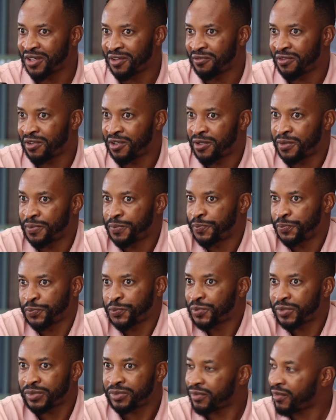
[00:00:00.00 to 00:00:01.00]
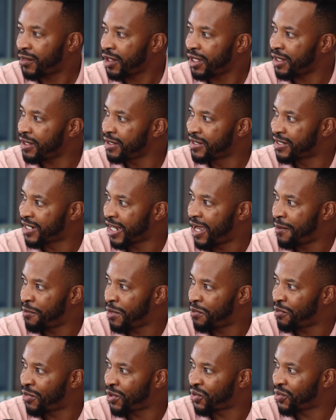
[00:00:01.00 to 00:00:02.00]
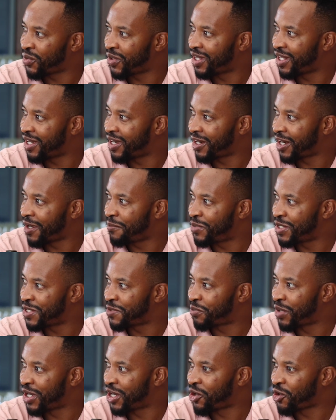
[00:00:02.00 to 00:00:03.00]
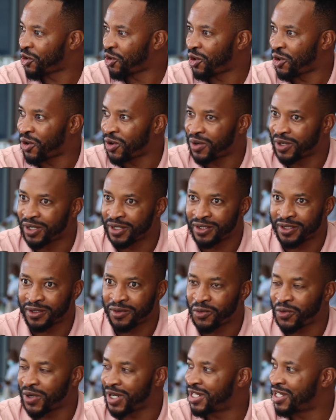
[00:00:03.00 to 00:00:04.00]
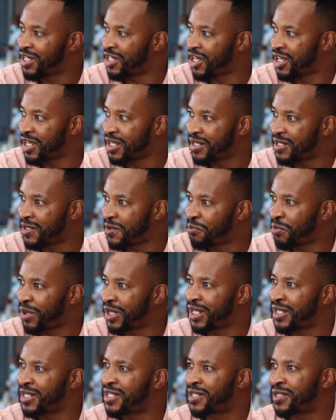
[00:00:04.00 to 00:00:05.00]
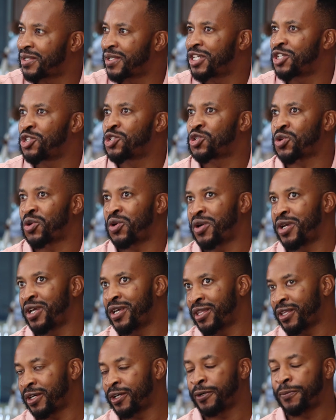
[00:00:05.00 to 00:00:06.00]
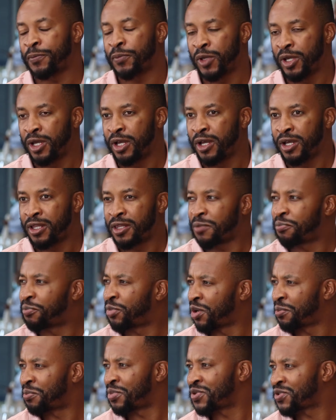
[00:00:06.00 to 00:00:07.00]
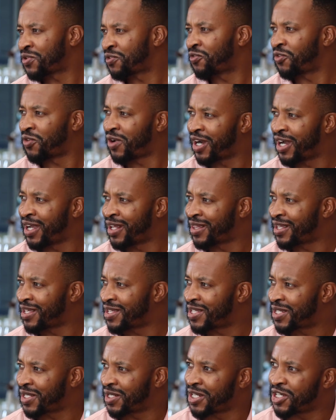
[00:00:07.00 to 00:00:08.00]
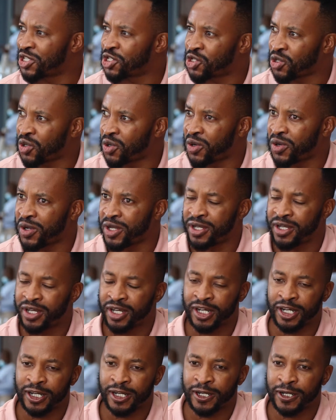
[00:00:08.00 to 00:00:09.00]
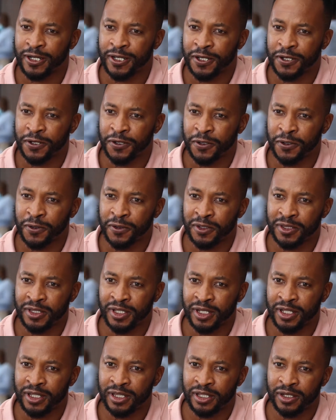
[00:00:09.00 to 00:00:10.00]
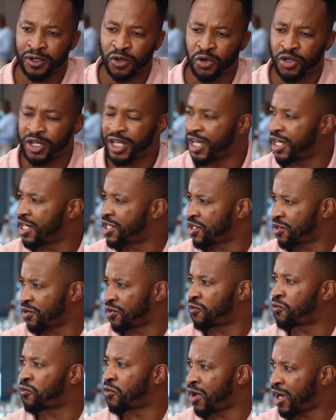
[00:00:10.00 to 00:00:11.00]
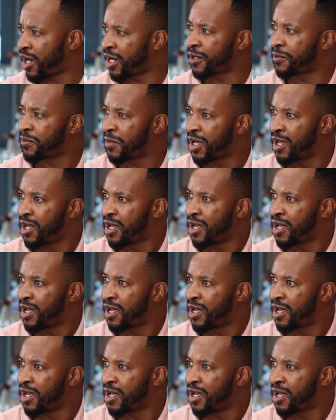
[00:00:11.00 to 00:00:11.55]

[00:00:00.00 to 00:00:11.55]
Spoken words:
give a damn about where the grape is being grown, what yeast, but they still enjoy the purpose of wine. They still enjoy, the occasion of wine,